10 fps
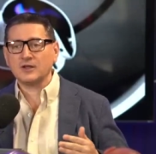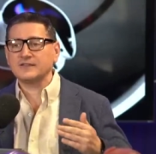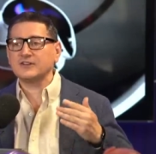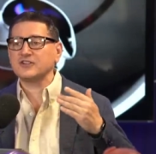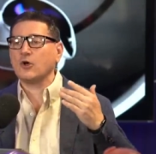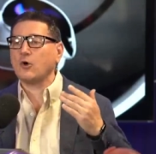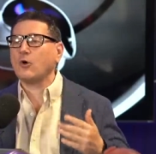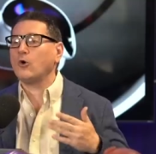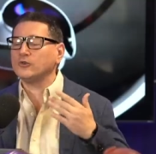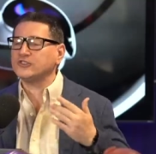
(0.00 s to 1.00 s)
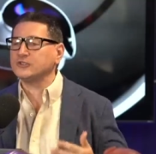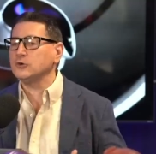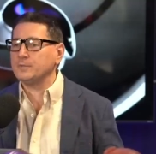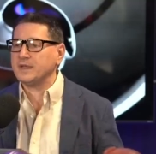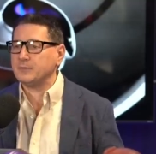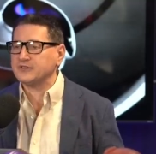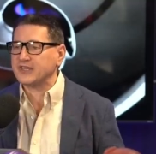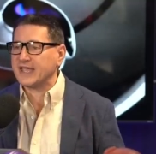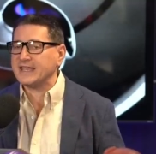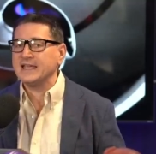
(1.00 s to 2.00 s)
there's a whole slew of people
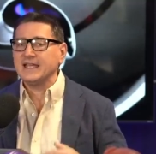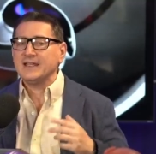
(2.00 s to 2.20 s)
saying